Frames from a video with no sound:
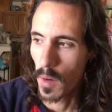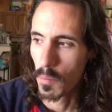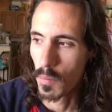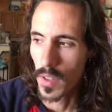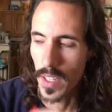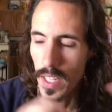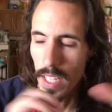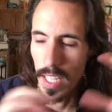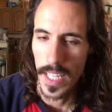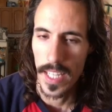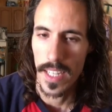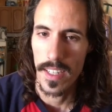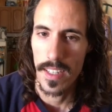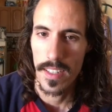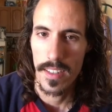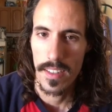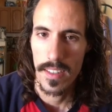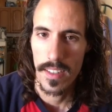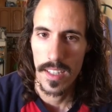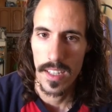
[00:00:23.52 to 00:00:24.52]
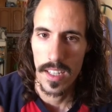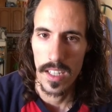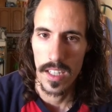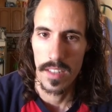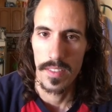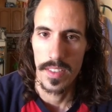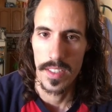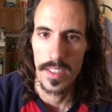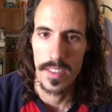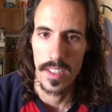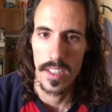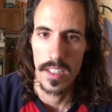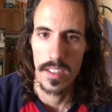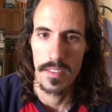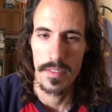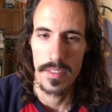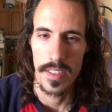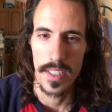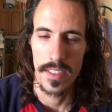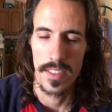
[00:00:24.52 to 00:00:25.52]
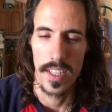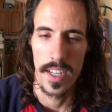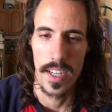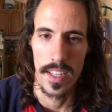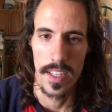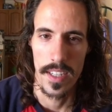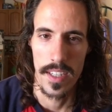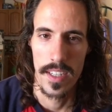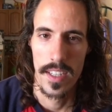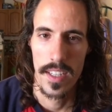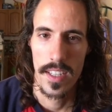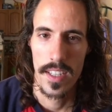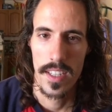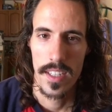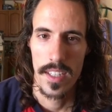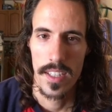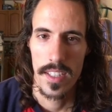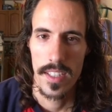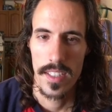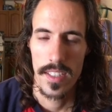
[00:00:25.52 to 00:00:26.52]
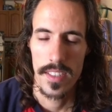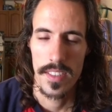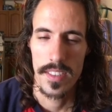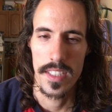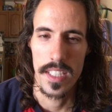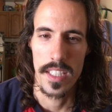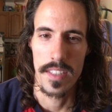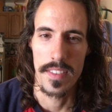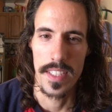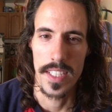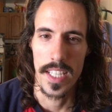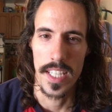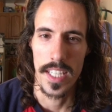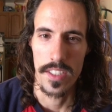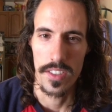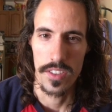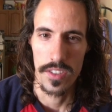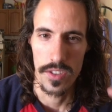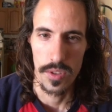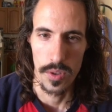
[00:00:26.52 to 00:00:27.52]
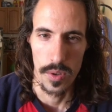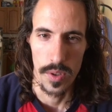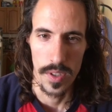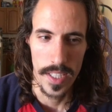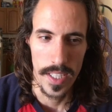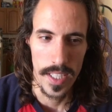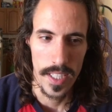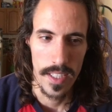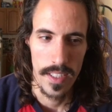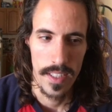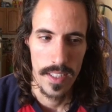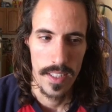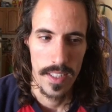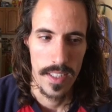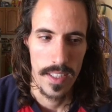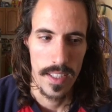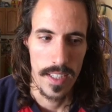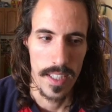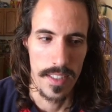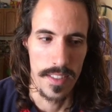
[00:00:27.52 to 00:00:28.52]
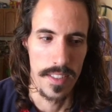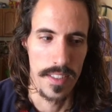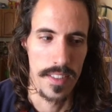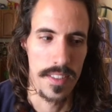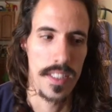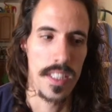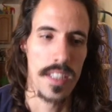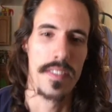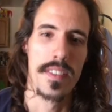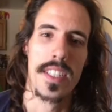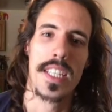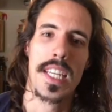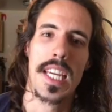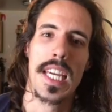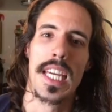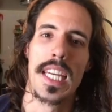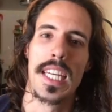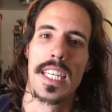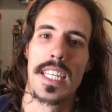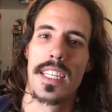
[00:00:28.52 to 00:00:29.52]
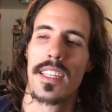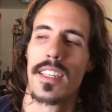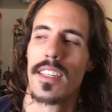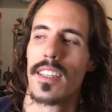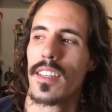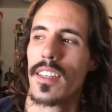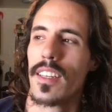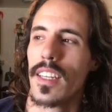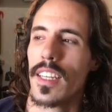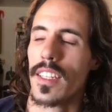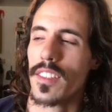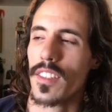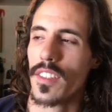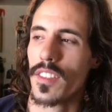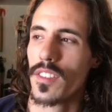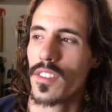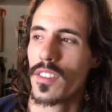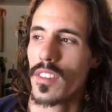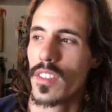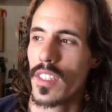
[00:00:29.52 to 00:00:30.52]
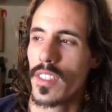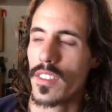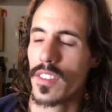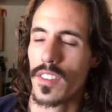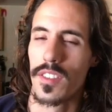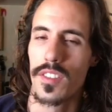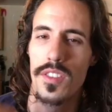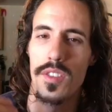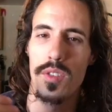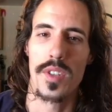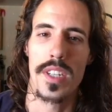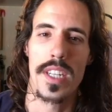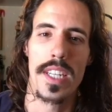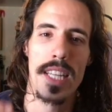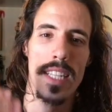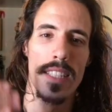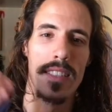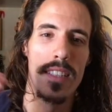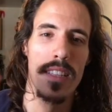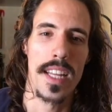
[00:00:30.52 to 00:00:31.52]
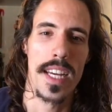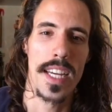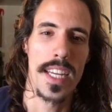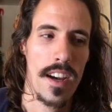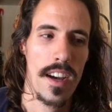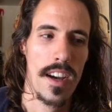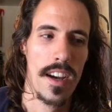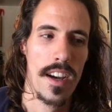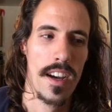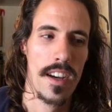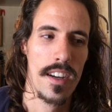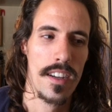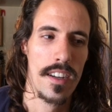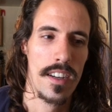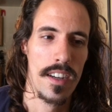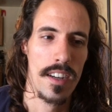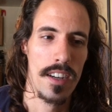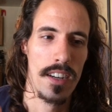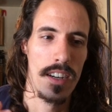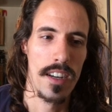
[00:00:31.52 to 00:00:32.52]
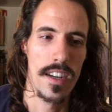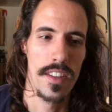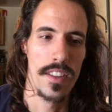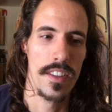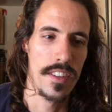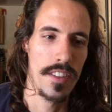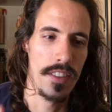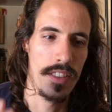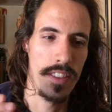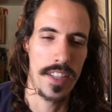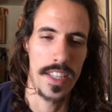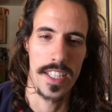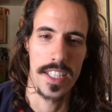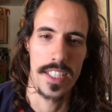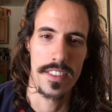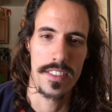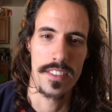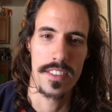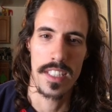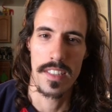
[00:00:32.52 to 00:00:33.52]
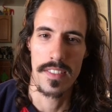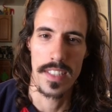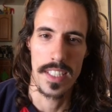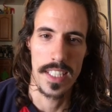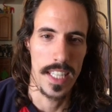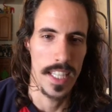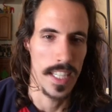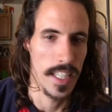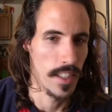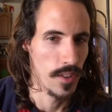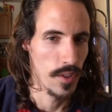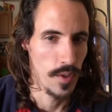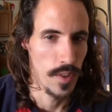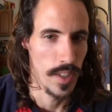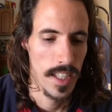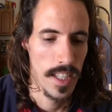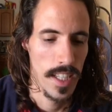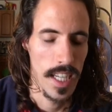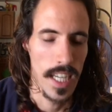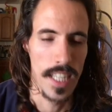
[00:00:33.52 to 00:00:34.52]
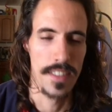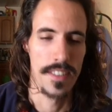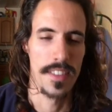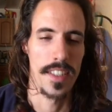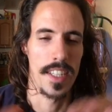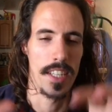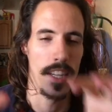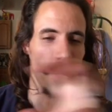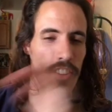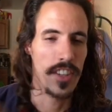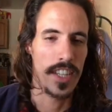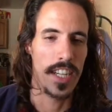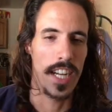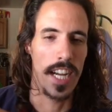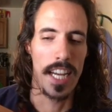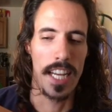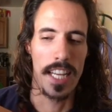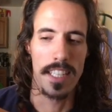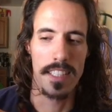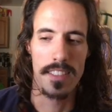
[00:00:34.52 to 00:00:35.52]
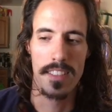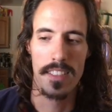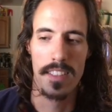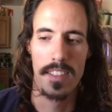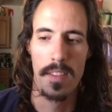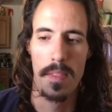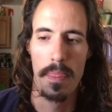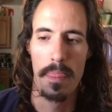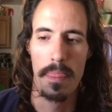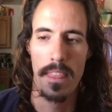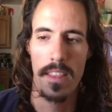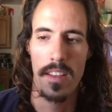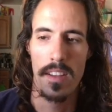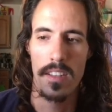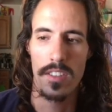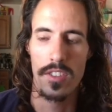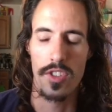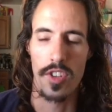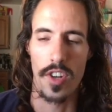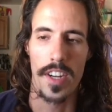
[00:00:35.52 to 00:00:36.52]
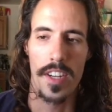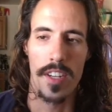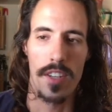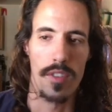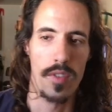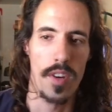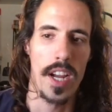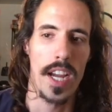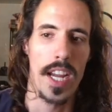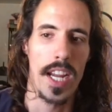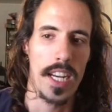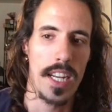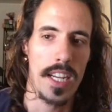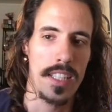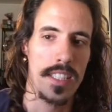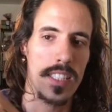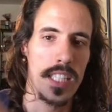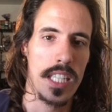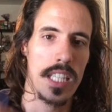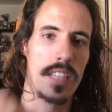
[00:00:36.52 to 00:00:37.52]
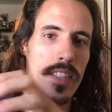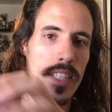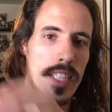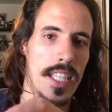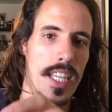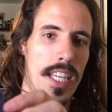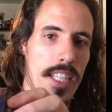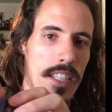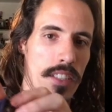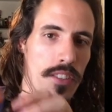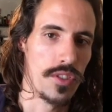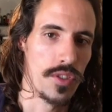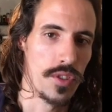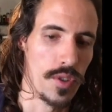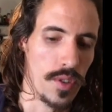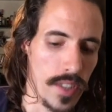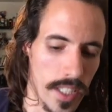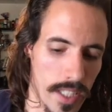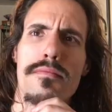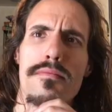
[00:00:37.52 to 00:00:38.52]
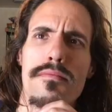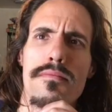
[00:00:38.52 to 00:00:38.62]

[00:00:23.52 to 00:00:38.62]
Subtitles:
but it in and of itself is not a Stephen King story. It's a Stephen King, it's a story that's like other things Stephen King has written. It's like other guys trying to write a Stephen King story.